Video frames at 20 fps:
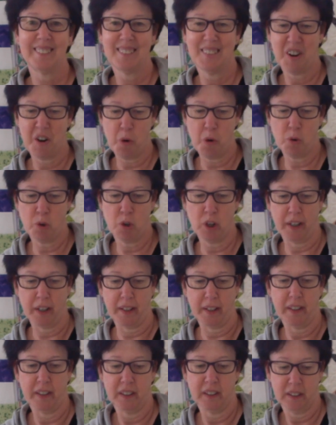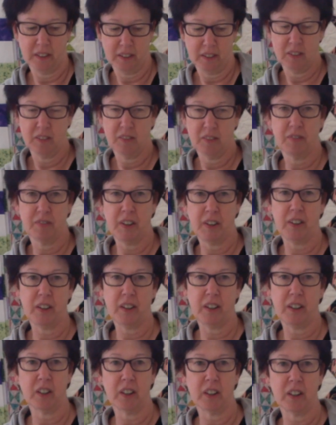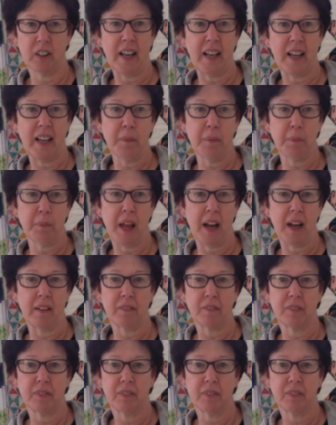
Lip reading: Oh, good. Very good. I am live.